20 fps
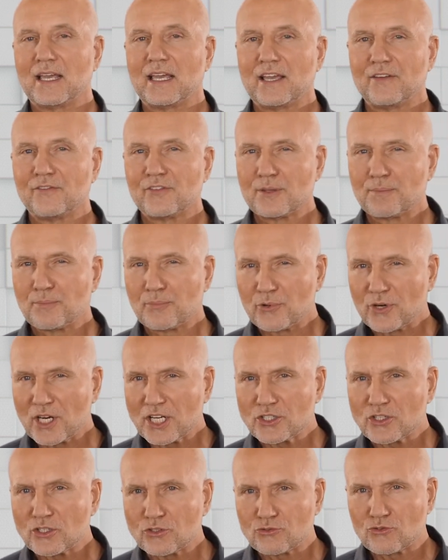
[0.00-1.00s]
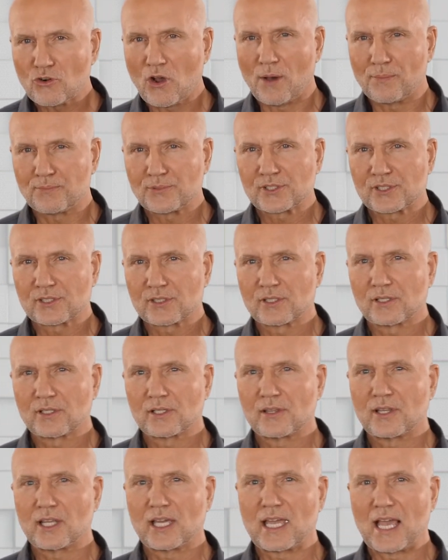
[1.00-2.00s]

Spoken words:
If the pressure drops, the